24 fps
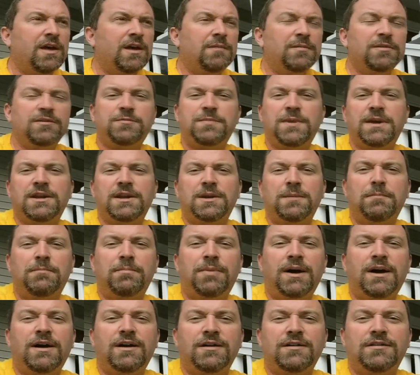But speaking of
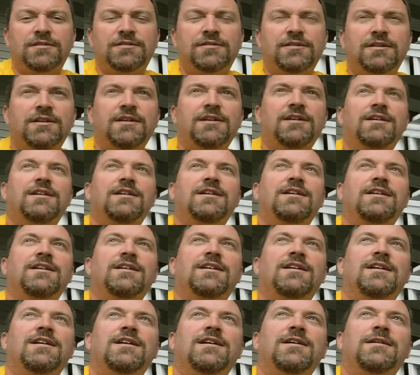bugs,
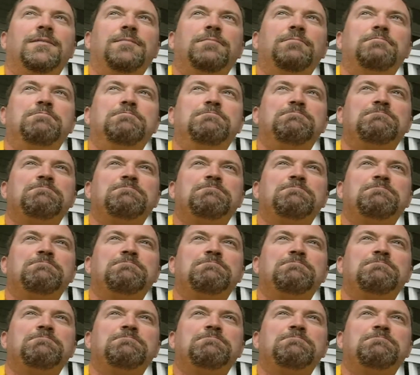um,